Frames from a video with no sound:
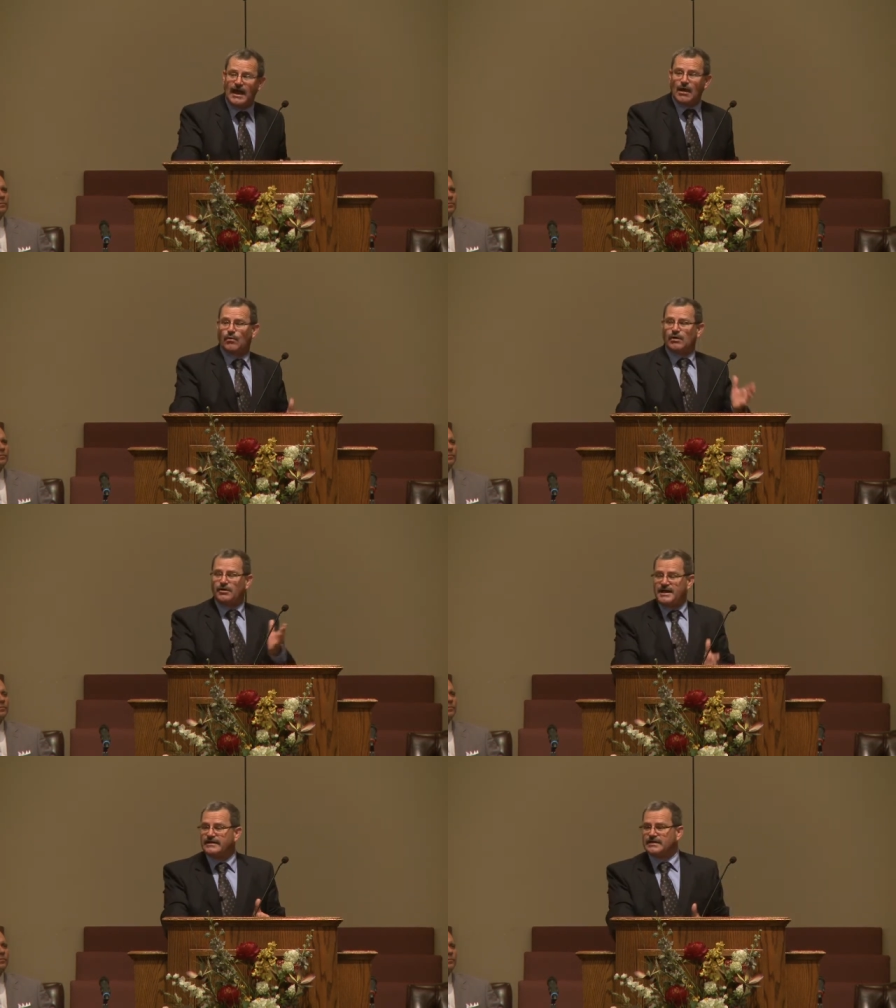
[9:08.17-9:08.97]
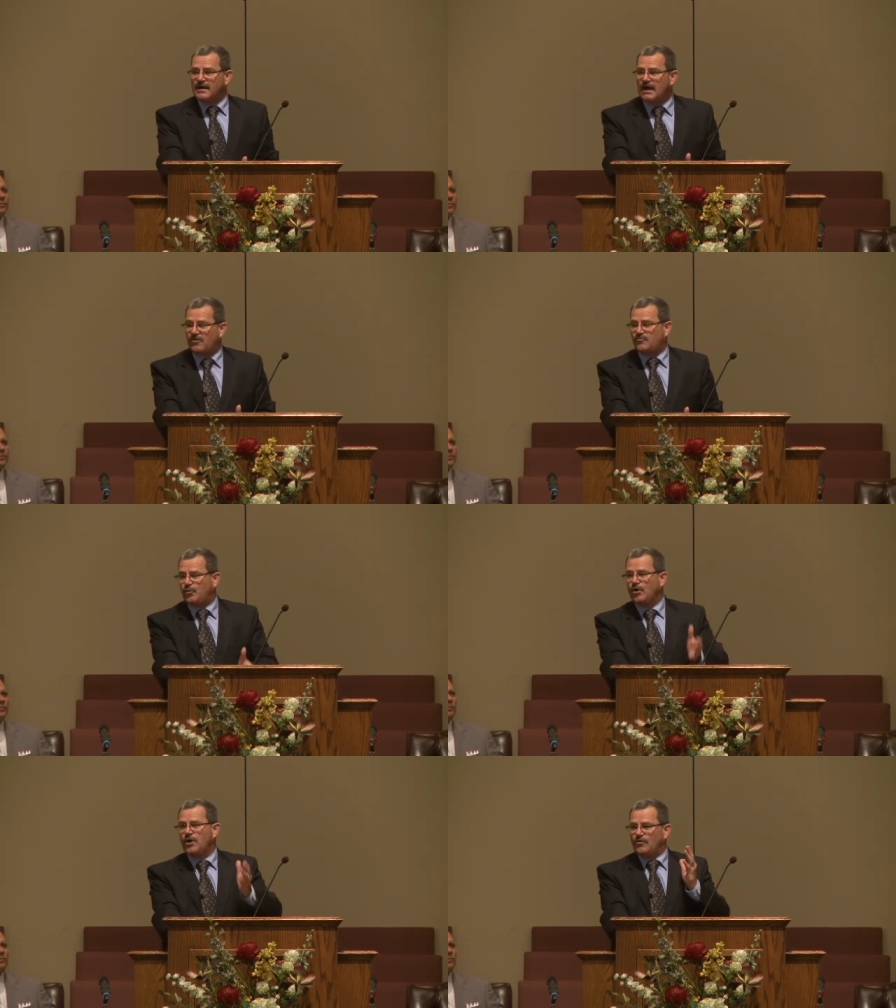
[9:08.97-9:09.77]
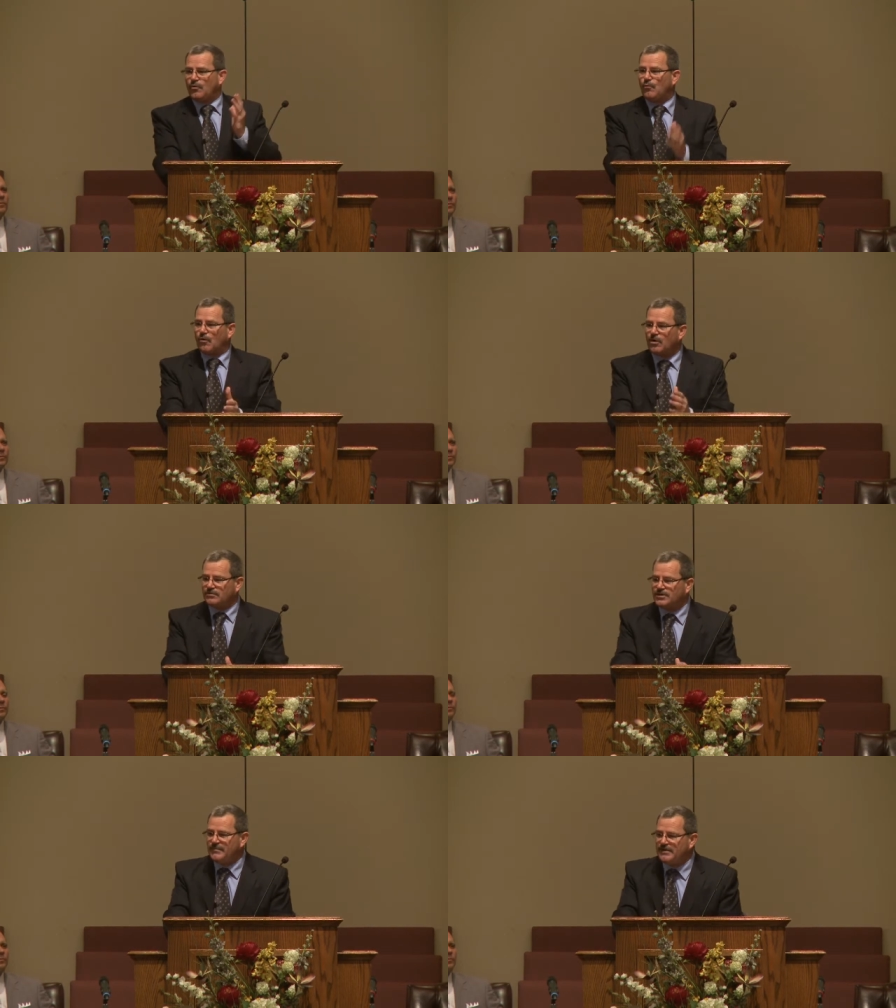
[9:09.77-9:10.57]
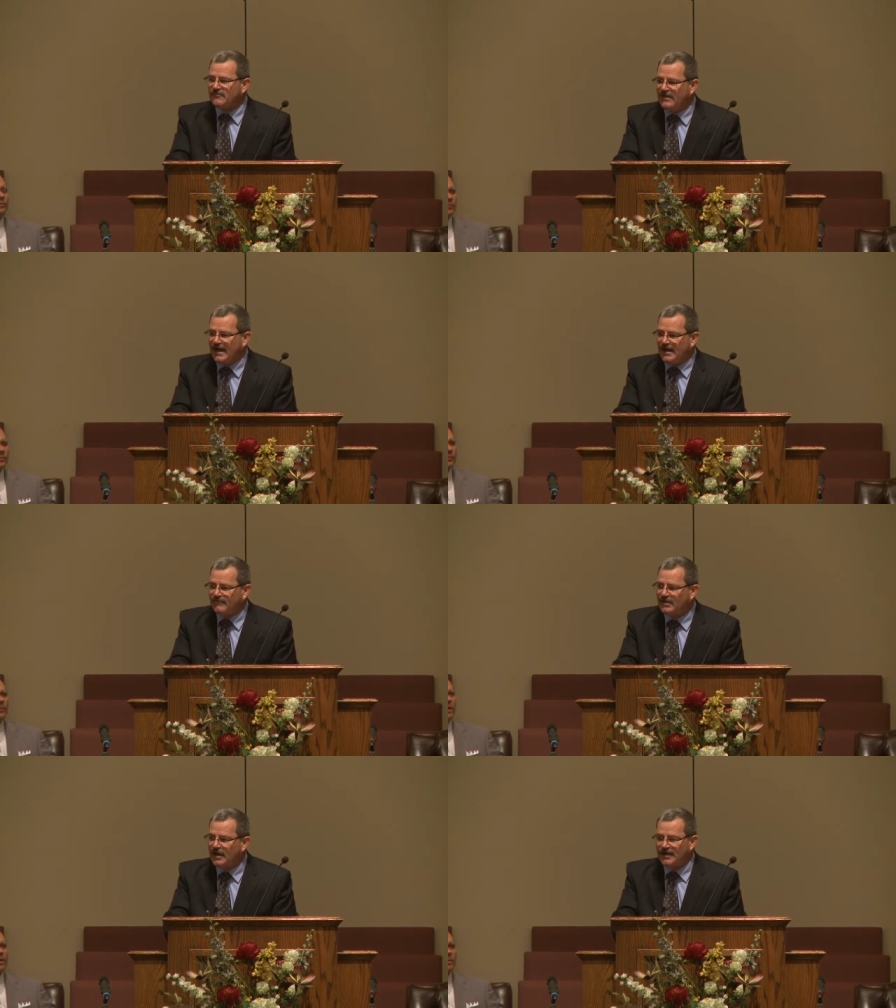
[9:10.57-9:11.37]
and will heed the gospel, the world can be saved.